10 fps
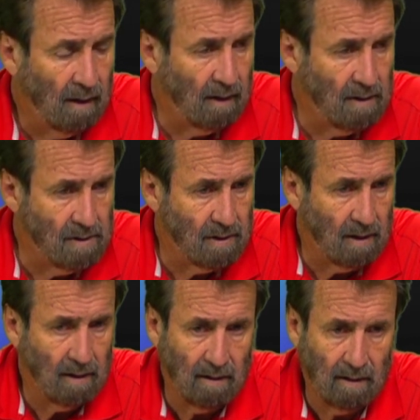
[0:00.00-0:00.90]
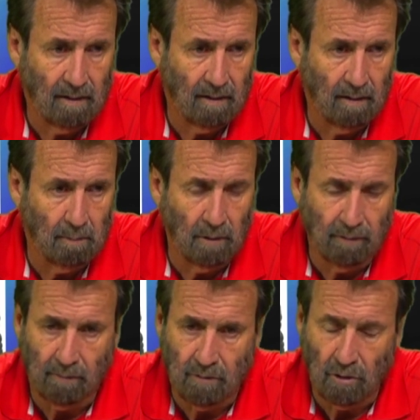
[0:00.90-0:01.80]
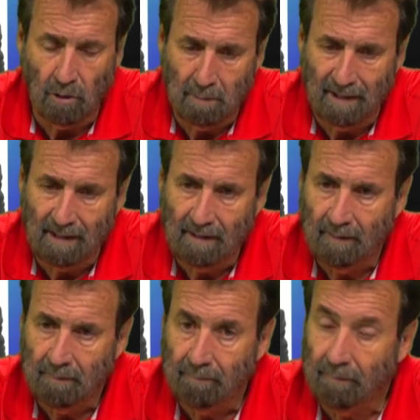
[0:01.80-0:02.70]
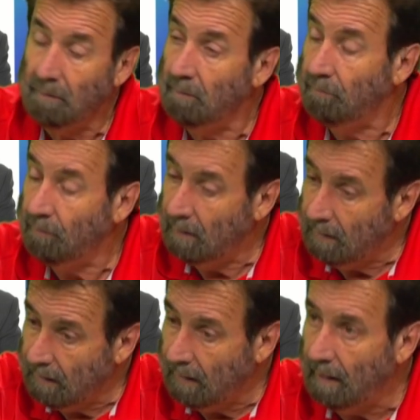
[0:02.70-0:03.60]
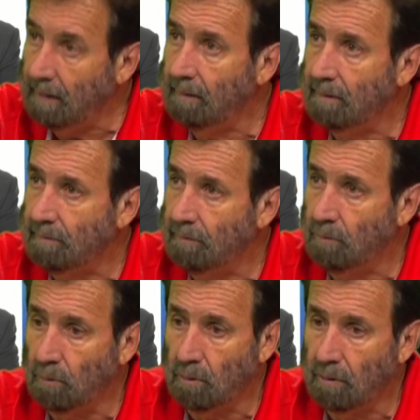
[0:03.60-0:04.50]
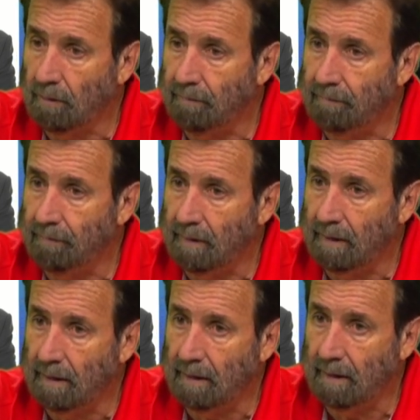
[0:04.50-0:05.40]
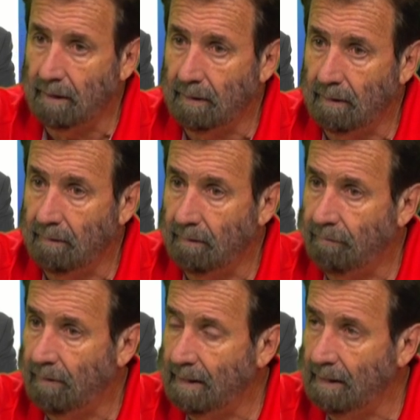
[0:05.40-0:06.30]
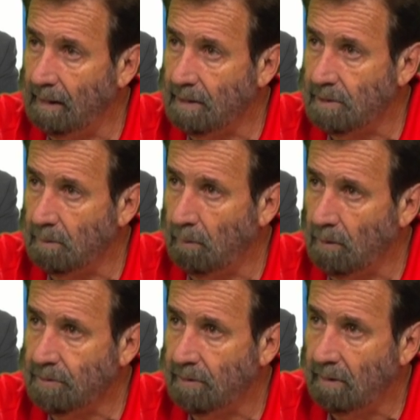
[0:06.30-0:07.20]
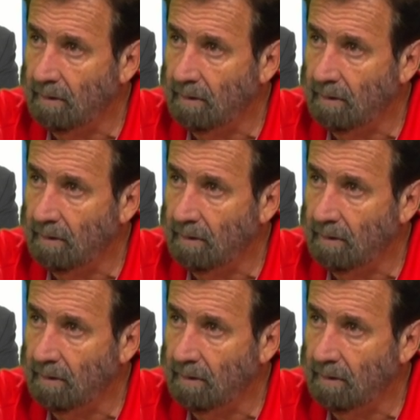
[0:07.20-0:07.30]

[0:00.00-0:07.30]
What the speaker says: He's the boy from Germany. Again, there's talk of the fired Leicester boss.